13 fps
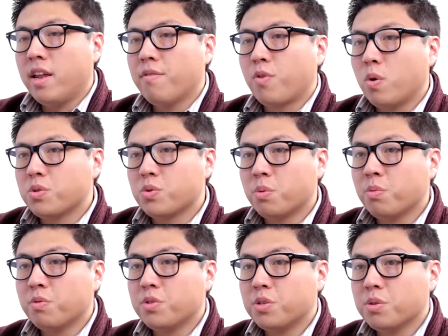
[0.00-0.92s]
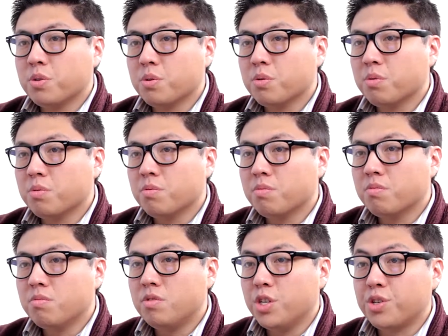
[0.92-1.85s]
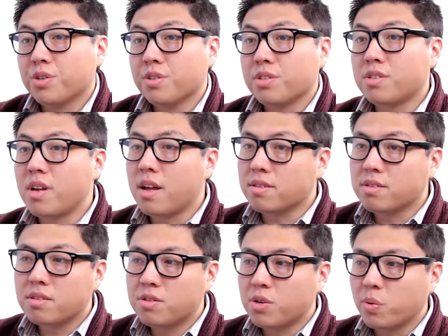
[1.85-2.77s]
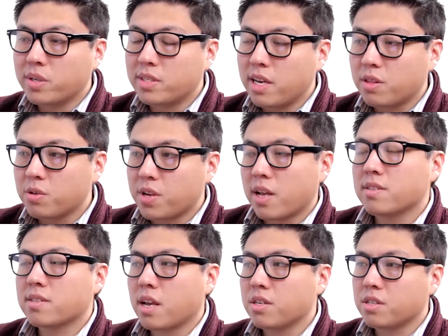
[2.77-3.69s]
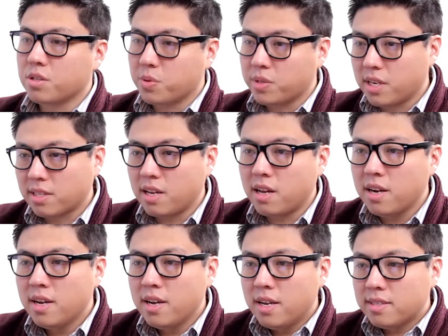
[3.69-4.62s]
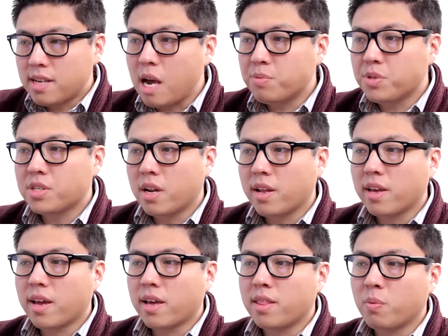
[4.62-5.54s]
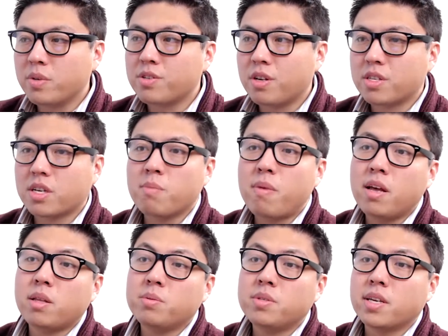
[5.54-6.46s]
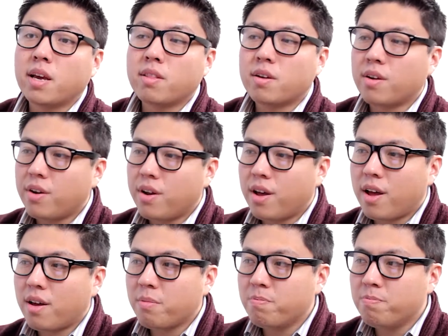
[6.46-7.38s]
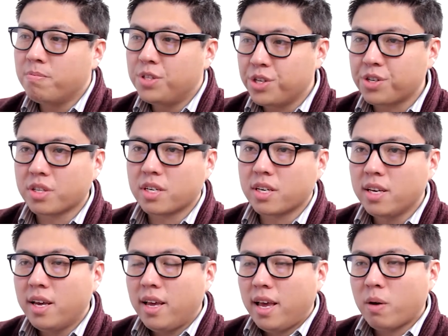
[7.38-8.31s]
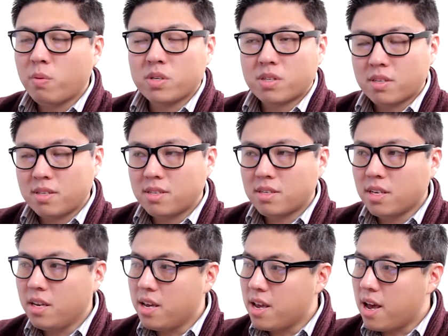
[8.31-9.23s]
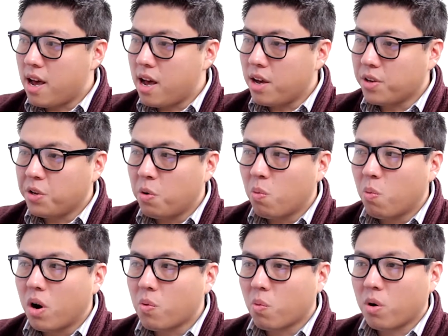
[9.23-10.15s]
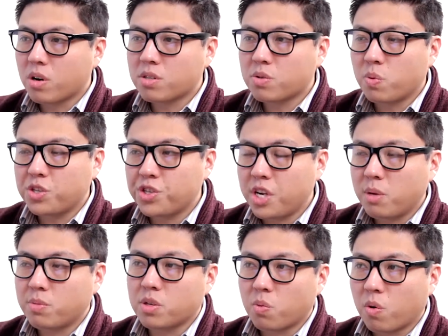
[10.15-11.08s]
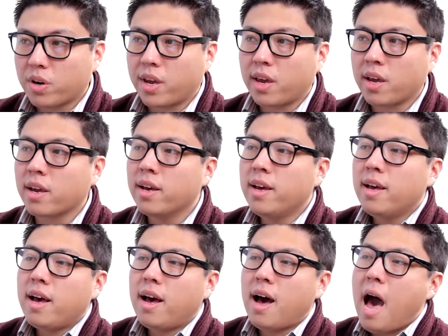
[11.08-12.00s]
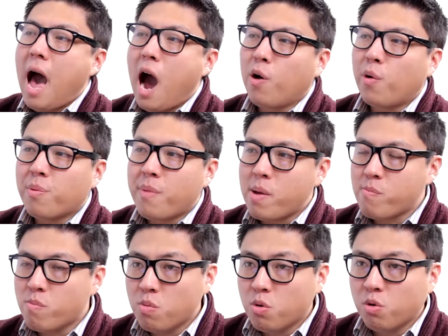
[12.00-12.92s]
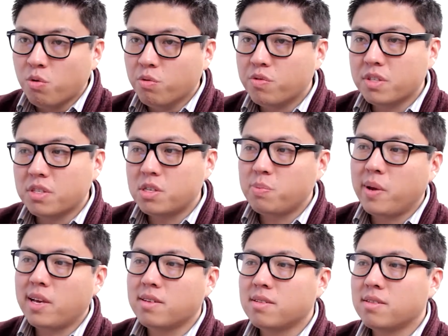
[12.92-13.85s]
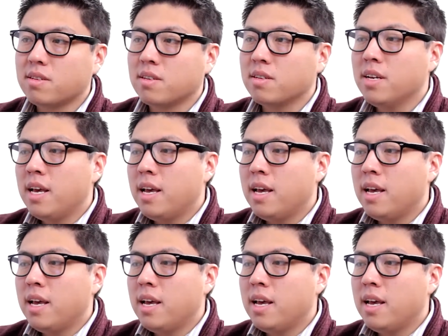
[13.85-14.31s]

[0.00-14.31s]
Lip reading: then of course we move to digital designs. So we take those hand sketches, we take that type study, and then we start to combine them together digitally. And we start to see what works, what shapes are working, how it might move in space. And